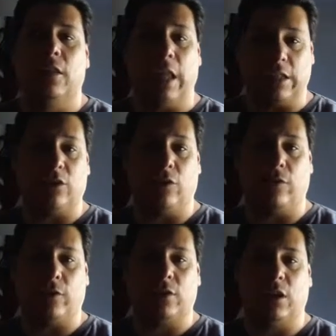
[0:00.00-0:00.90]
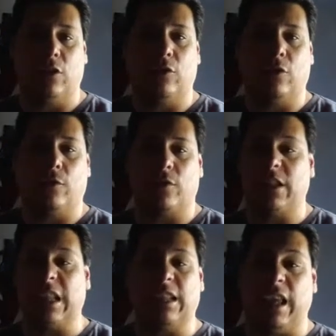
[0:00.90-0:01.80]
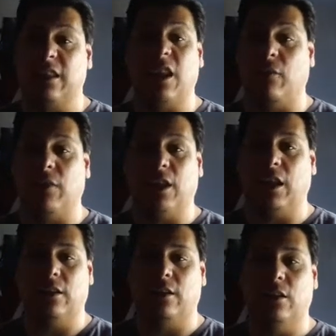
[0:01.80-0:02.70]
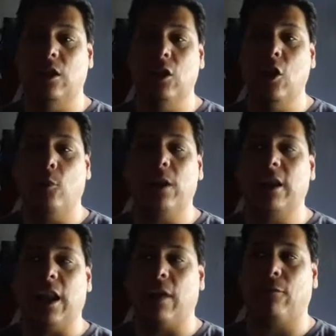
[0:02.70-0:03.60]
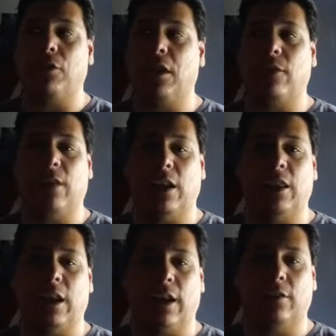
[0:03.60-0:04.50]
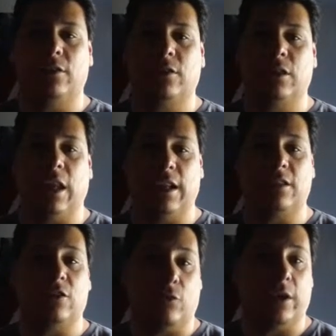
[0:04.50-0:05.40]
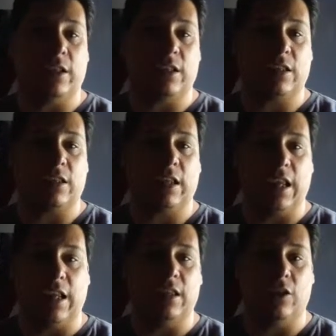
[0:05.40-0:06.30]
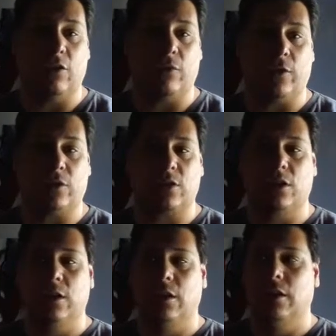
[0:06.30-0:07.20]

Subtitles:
That's the universe, the known universe. That's everything. Nobody could ever think of anything else that isn't already existing in the universe.